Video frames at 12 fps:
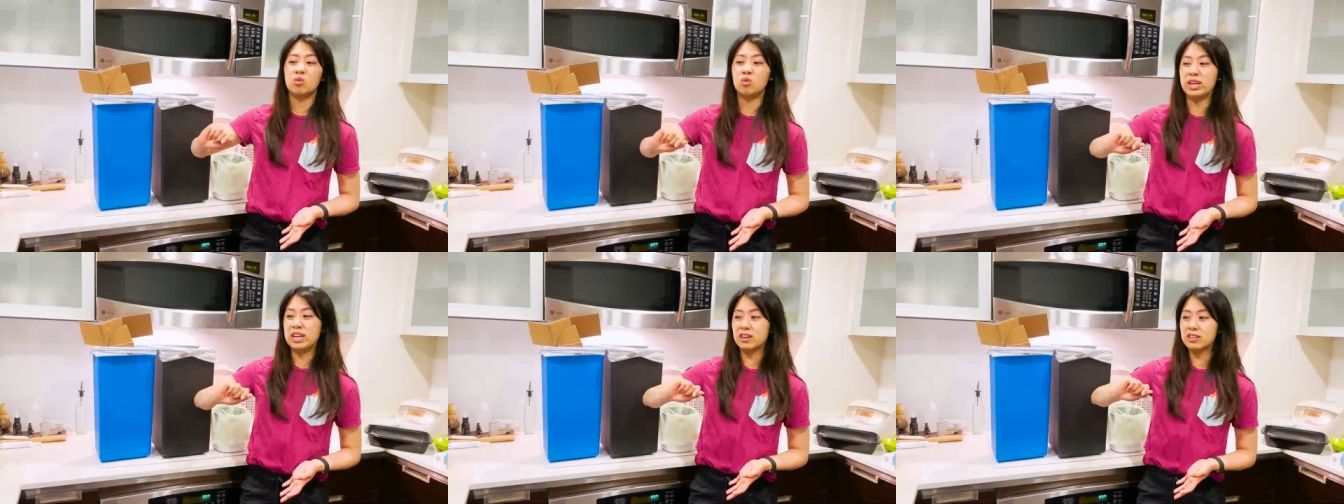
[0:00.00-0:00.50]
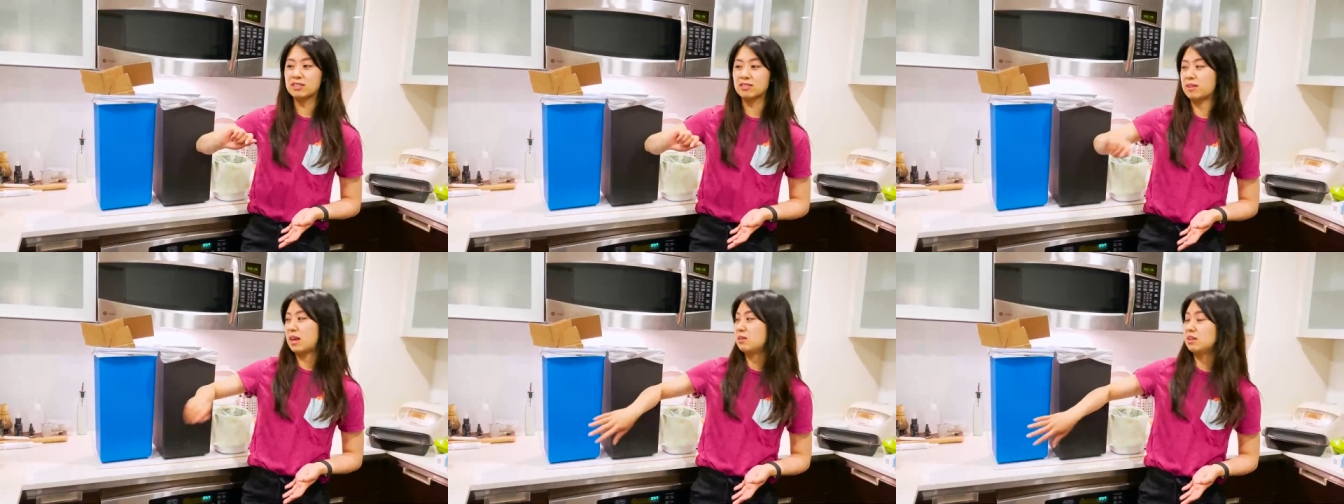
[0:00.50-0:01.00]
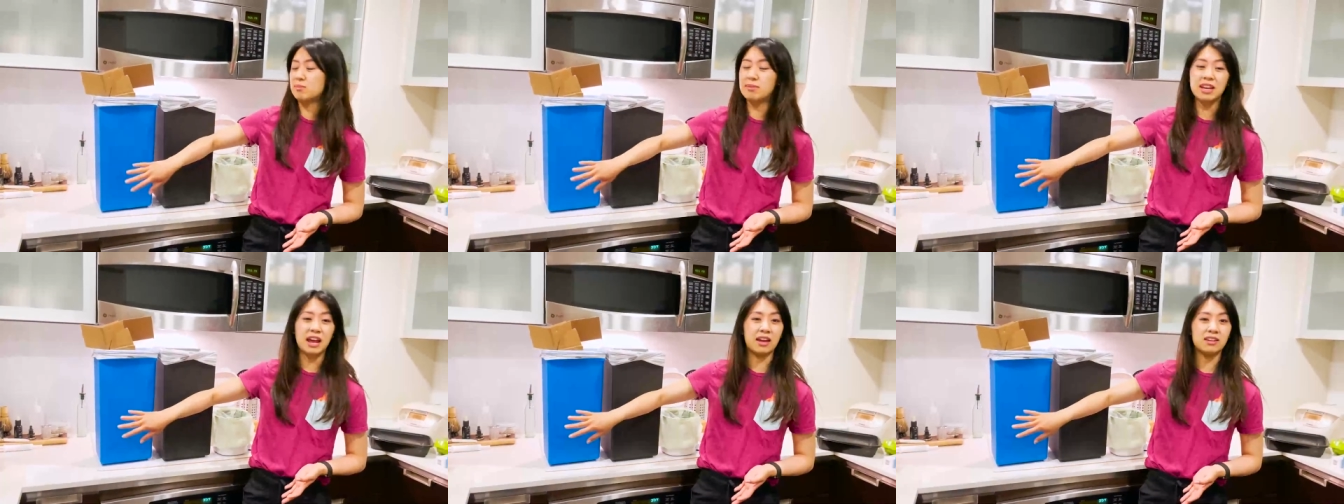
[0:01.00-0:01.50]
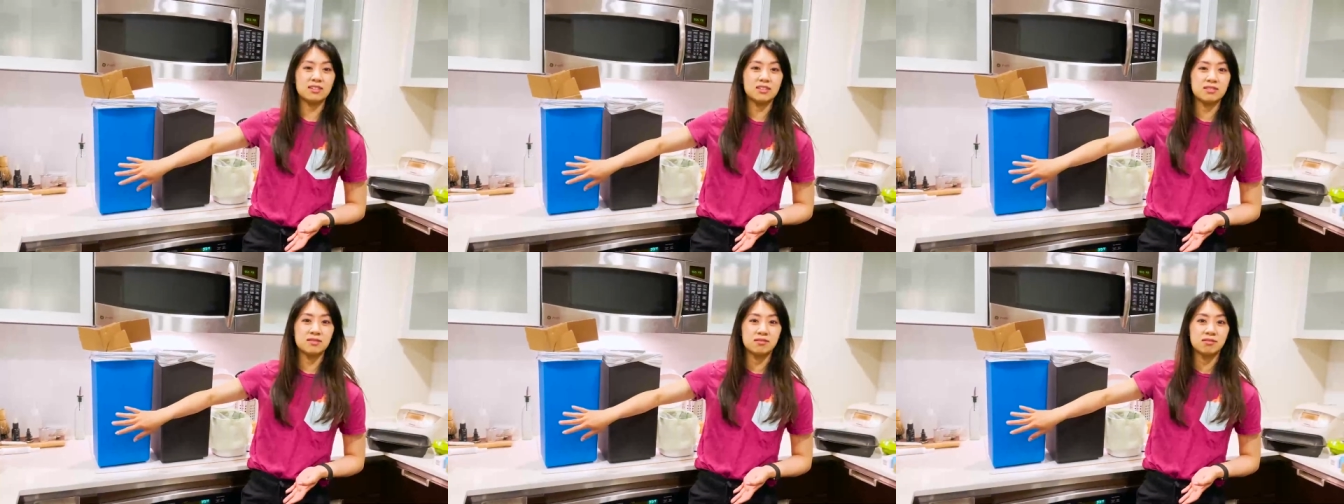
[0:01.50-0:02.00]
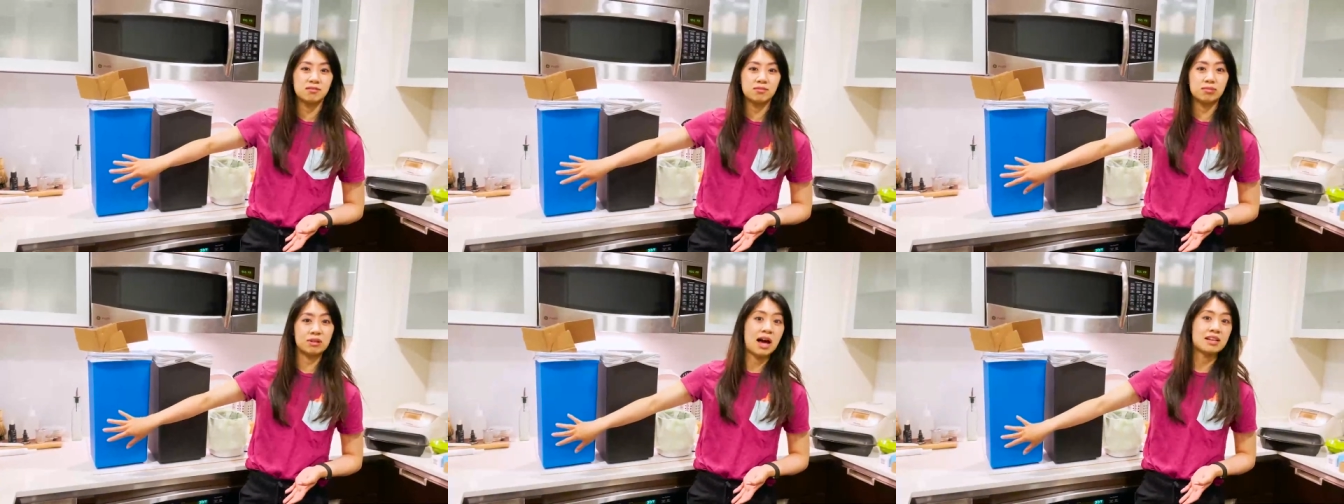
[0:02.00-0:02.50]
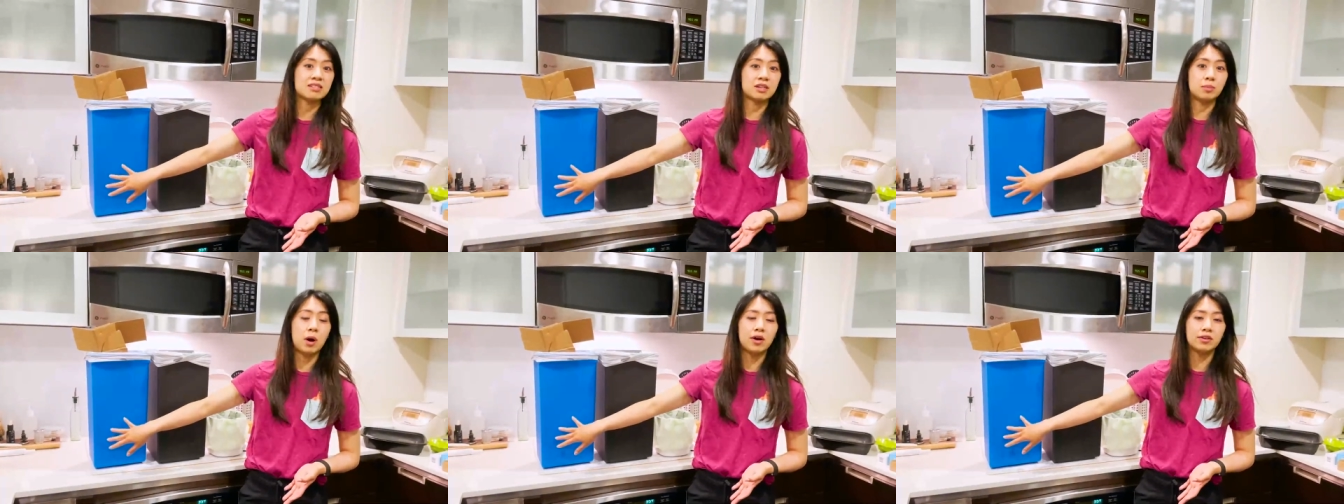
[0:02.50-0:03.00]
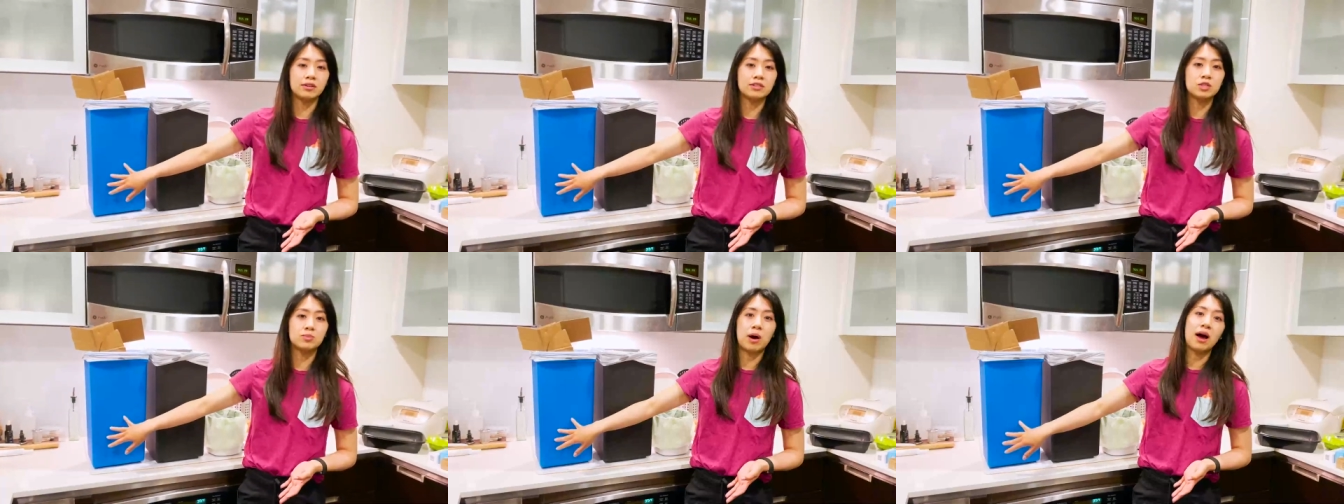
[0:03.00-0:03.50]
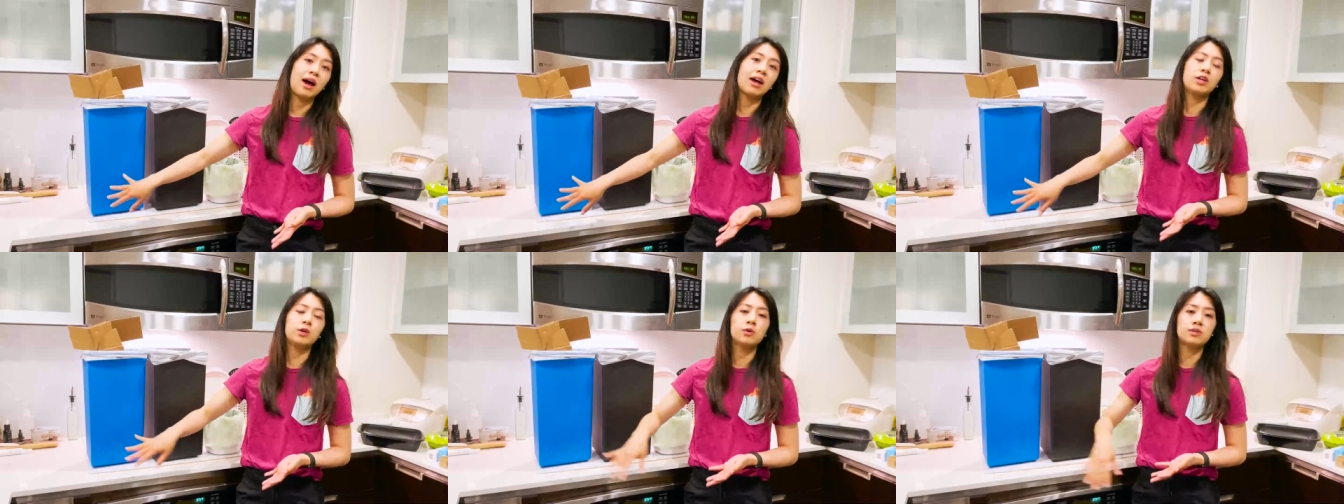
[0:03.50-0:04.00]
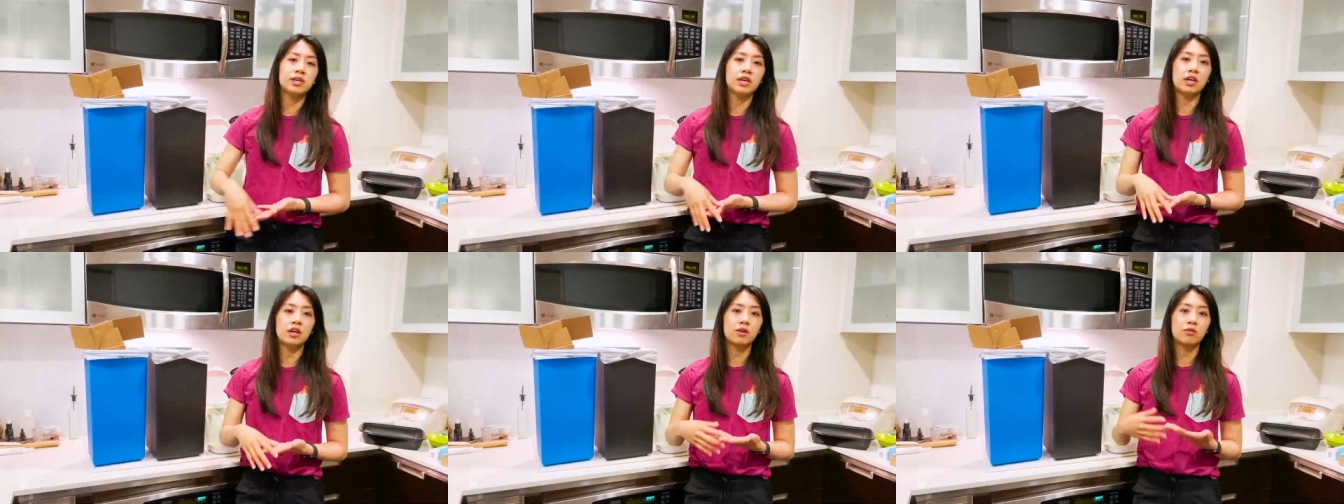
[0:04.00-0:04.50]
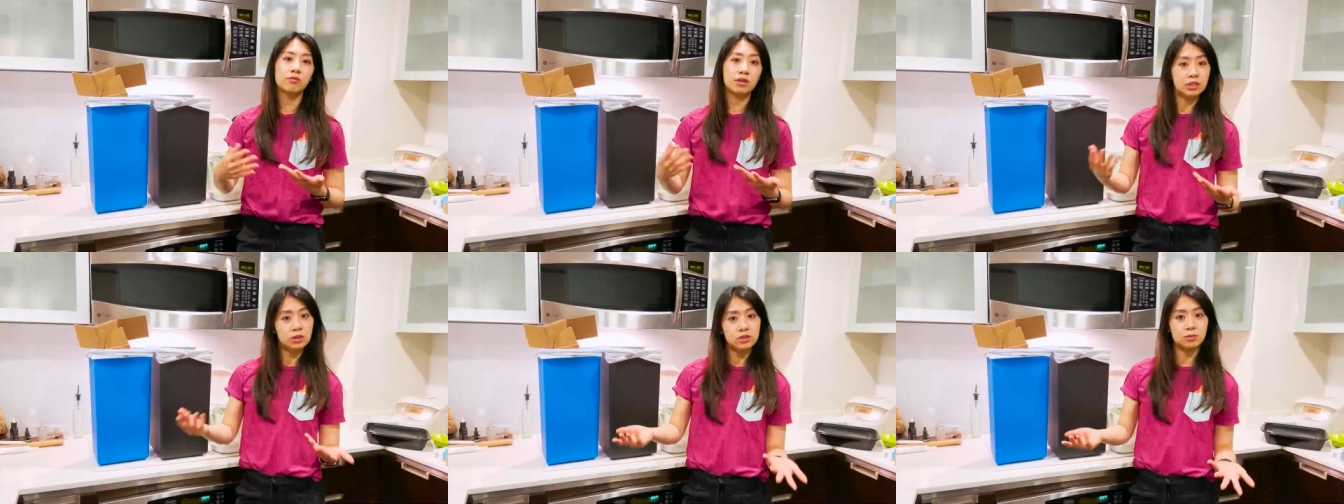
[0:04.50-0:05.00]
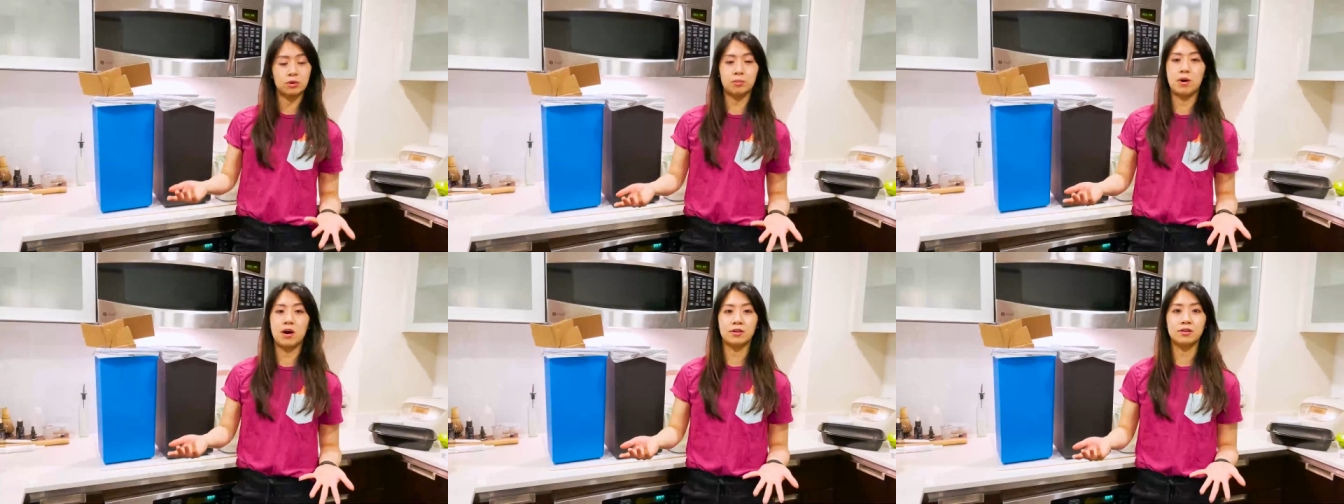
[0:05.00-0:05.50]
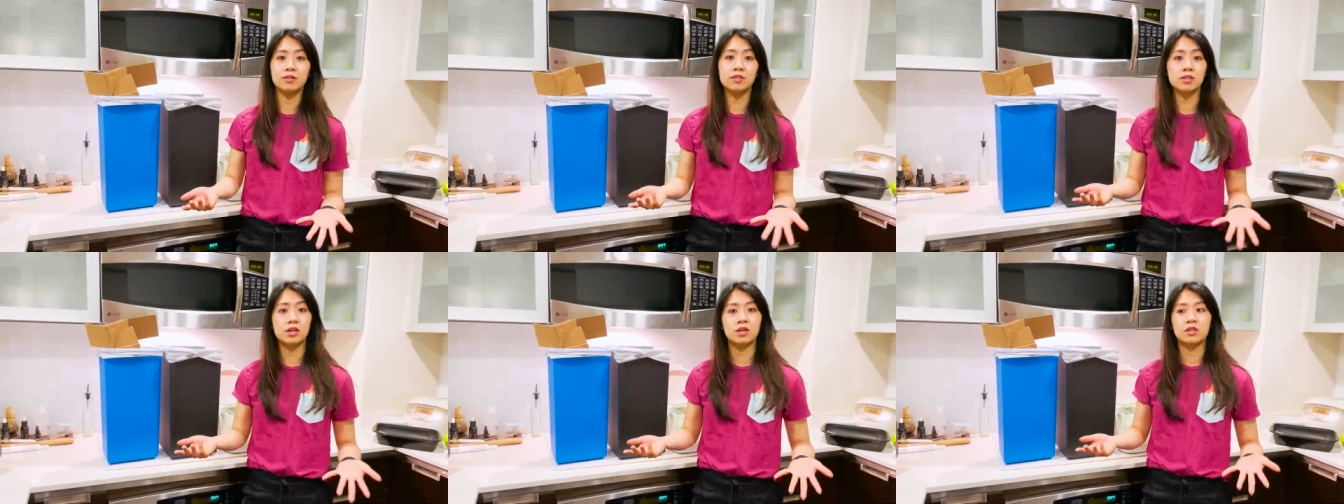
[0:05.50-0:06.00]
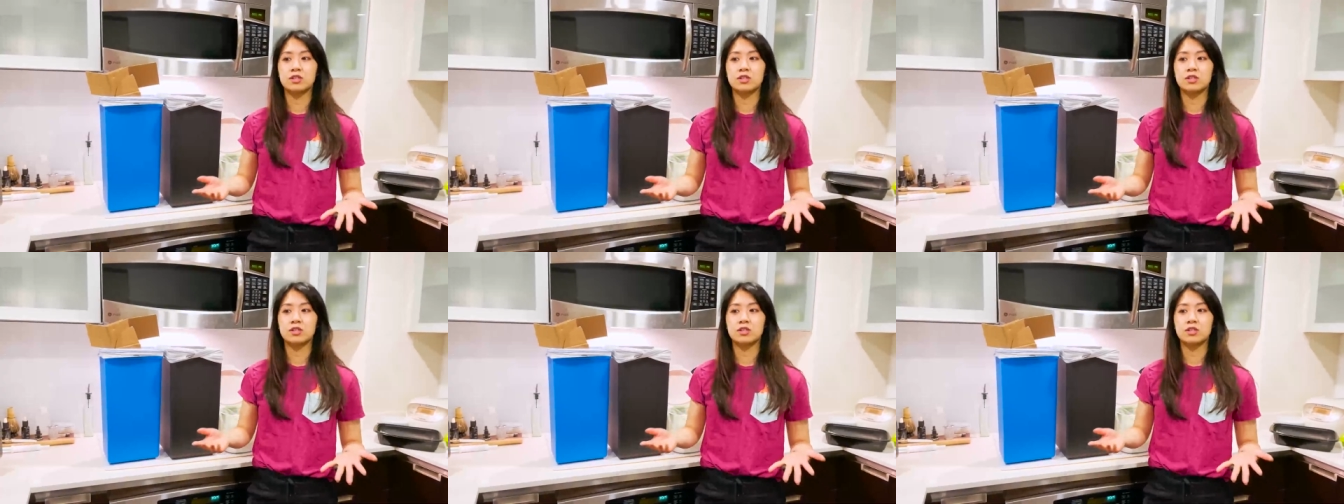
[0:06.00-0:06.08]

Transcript: We could eliminate plastic bottles by using reusable bottles.